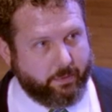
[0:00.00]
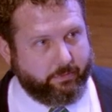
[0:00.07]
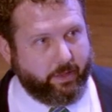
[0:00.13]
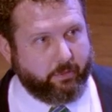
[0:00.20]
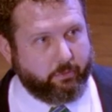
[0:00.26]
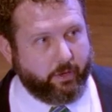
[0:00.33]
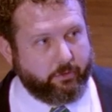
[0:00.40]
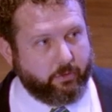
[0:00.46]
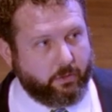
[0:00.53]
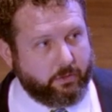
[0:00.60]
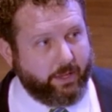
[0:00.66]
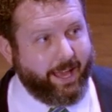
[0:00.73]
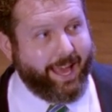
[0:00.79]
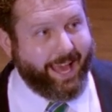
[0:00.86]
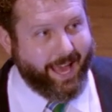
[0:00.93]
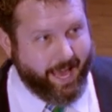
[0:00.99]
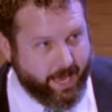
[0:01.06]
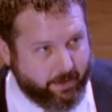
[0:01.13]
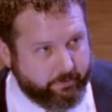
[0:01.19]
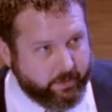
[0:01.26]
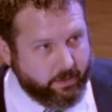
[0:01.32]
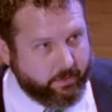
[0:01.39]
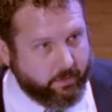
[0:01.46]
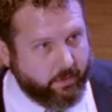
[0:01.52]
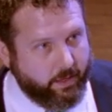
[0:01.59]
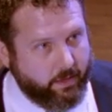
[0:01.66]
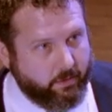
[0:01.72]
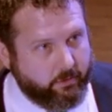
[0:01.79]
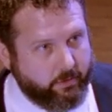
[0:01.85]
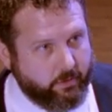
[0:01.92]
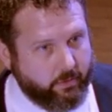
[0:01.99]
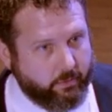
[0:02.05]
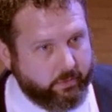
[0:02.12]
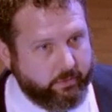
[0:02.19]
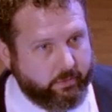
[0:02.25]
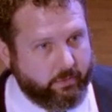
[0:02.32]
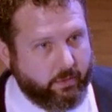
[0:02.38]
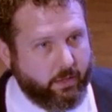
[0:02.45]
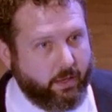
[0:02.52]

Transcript: that threshold have to get their energy use.